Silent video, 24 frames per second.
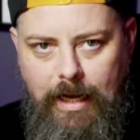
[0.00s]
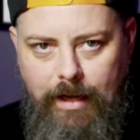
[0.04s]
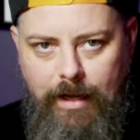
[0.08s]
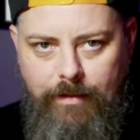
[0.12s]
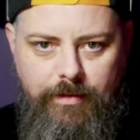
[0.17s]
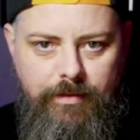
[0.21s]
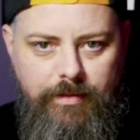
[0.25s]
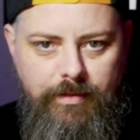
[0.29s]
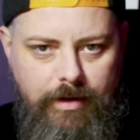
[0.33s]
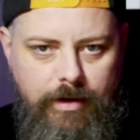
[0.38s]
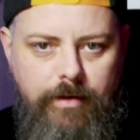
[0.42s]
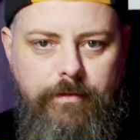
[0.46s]
And
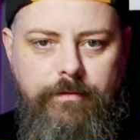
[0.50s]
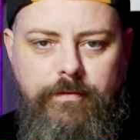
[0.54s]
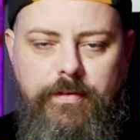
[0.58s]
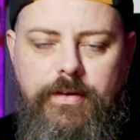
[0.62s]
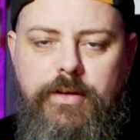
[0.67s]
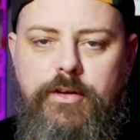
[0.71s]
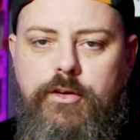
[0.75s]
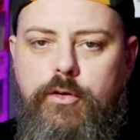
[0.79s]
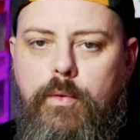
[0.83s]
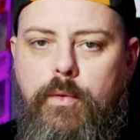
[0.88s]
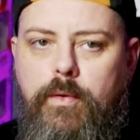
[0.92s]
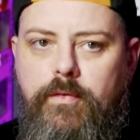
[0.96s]
then that
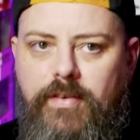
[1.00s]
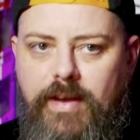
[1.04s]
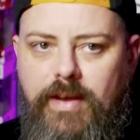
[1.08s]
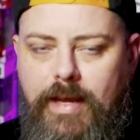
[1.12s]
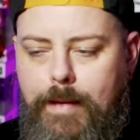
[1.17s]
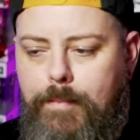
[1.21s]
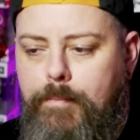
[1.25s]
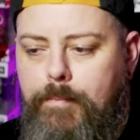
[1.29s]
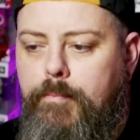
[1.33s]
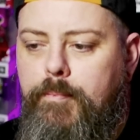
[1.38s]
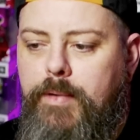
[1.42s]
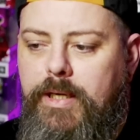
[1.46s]
video of
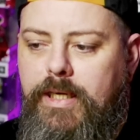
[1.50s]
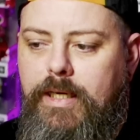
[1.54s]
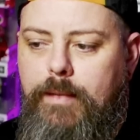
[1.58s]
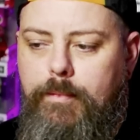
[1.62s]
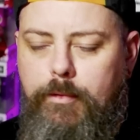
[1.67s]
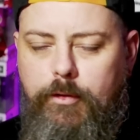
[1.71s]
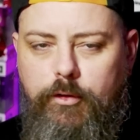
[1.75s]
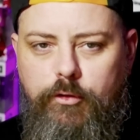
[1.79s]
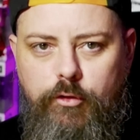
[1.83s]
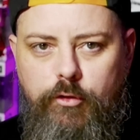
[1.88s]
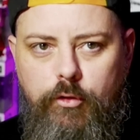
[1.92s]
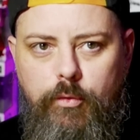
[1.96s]
him being
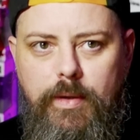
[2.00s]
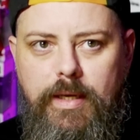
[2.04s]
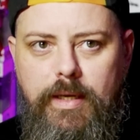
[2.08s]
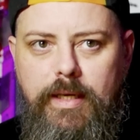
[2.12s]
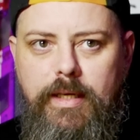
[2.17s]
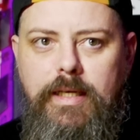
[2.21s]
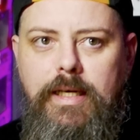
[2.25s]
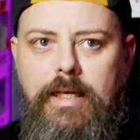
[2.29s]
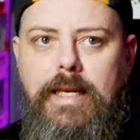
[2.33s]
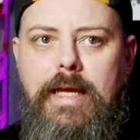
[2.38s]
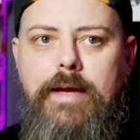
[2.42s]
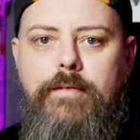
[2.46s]
able to do it
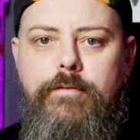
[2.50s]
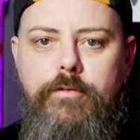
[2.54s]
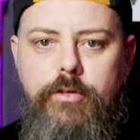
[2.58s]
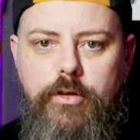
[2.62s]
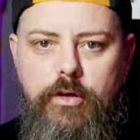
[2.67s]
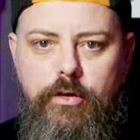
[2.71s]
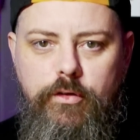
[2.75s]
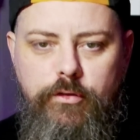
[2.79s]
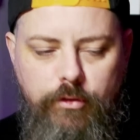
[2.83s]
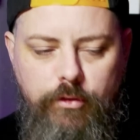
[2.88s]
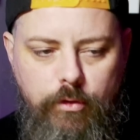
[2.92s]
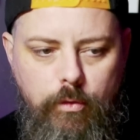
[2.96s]
11
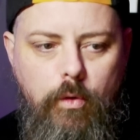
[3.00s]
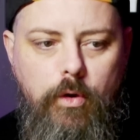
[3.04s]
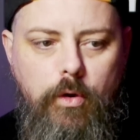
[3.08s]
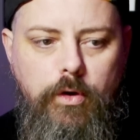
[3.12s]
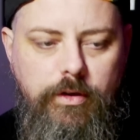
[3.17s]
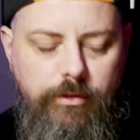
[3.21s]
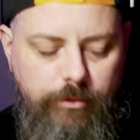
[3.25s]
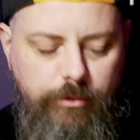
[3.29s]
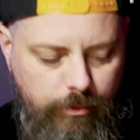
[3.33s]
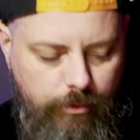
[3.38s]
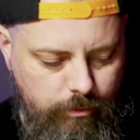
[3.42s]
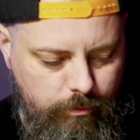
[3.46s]
years ago on
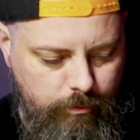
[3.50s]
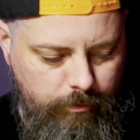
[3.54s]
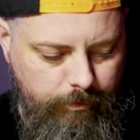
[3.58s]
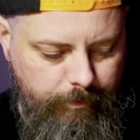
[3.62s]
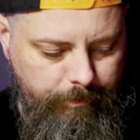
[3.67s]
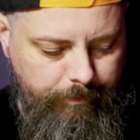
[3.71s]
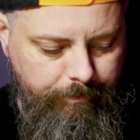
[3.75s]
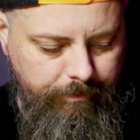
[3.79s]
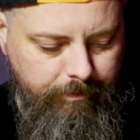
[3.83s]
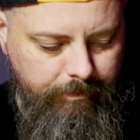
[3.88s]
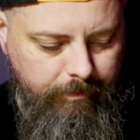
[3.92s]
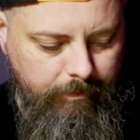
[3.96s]
his own
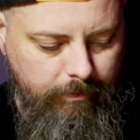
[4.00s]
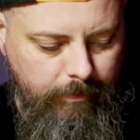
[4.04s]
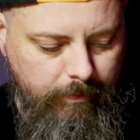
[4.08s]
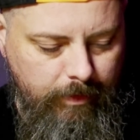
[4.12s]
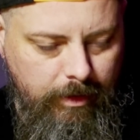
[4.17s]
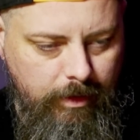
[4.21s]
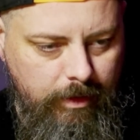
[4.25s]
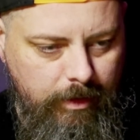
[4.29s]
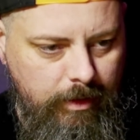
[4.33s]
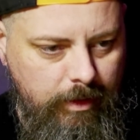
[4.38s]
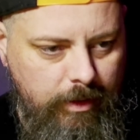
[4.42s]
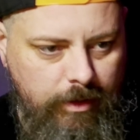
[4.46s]

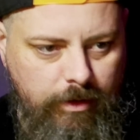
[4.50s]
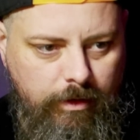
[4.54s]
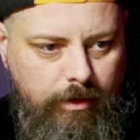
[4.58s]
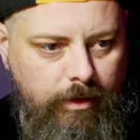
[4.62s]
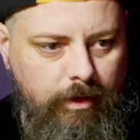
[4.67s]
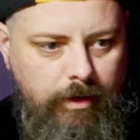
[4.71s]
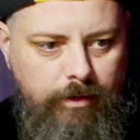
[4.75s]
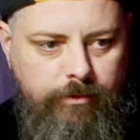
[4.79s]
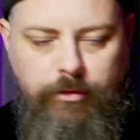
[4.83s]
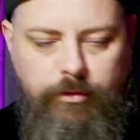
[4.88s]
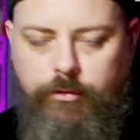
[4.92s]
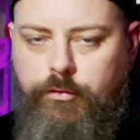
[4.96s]

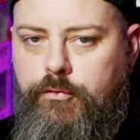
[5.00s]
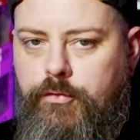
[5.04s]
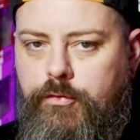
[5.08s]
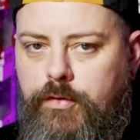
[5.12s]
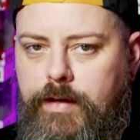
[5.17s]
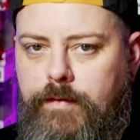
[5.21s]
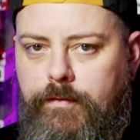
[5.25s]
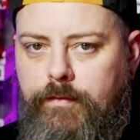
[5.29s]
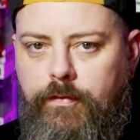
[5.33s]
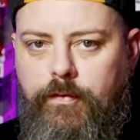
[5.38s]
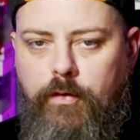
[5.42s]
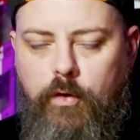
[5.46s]
just
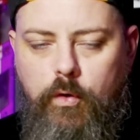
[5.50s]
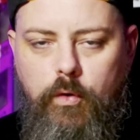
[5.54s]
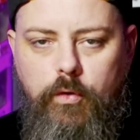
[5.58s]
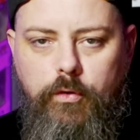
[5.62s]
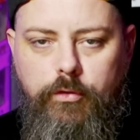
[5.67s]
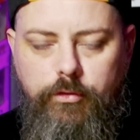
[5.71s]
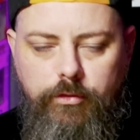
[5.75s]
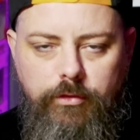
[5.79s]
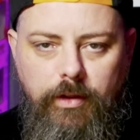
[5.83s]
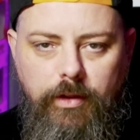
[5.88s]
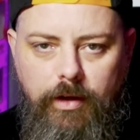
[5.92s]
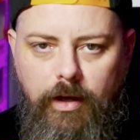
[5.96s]

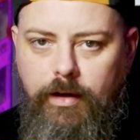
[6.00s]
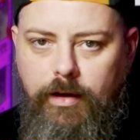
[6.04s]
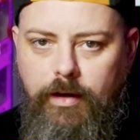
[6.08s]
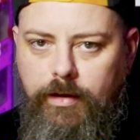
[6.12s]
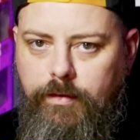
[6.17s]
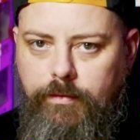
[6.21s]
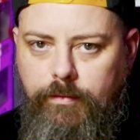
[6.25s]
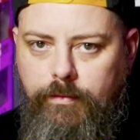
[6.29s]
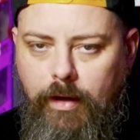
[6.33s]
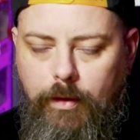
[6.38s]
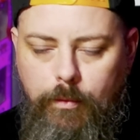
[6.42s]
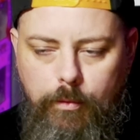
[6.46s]
reinforced
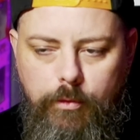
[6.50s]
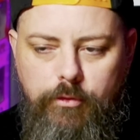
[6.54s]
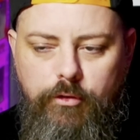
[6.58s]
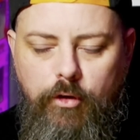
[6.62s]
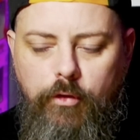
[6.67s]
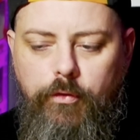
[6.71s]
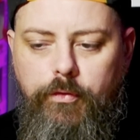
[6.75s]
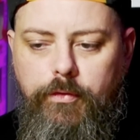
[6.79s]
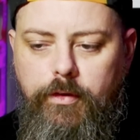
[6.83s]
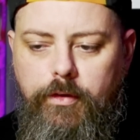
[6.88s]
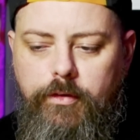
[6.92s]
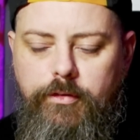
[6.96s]
I was
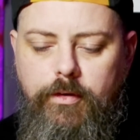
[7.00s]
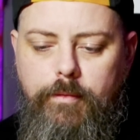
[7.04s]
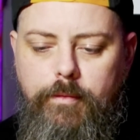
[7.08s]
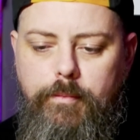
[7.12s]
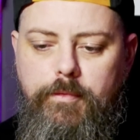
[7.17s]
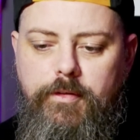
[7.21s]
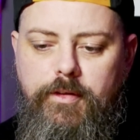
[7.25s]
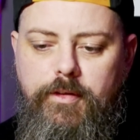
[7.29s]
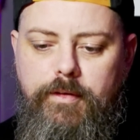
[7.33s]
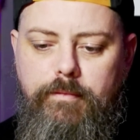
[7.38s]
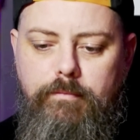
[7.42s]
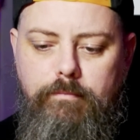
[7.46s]
on to
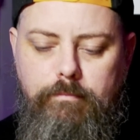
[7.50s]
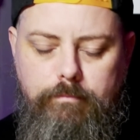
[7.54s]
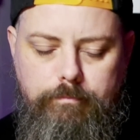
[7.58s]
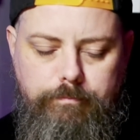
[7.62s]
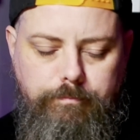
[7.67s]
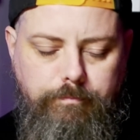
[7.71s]
something.